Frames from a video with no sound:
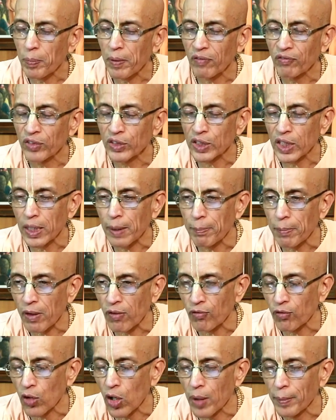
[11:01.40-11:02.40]
superficially
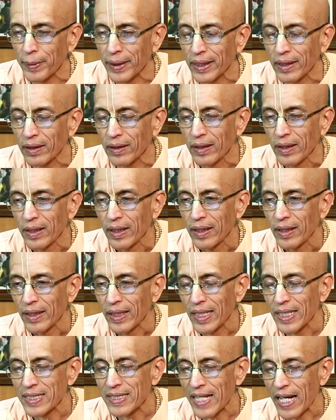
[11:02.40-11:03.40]
performing
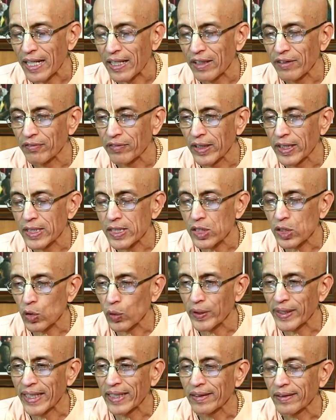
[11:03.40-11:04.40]
a sacrifice
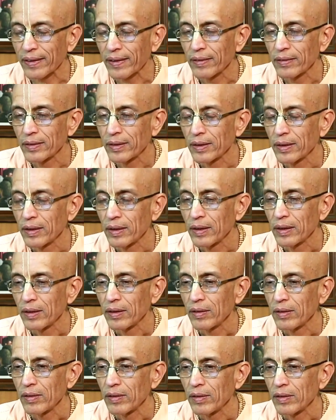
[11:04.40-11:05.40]
to get
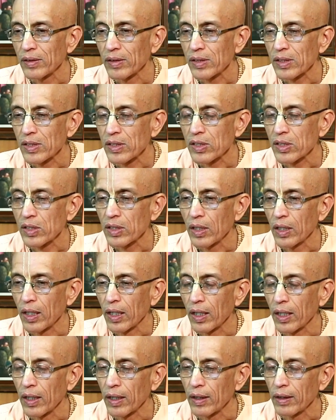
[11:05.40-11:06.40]

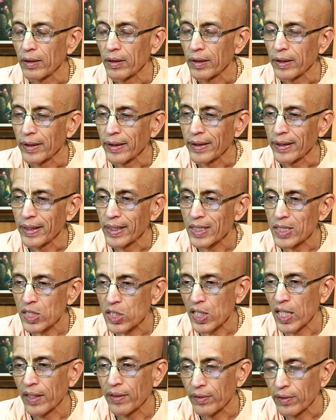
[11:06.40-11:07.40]
uh, a
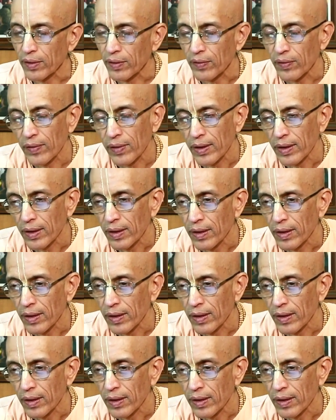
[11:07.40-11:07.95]
son.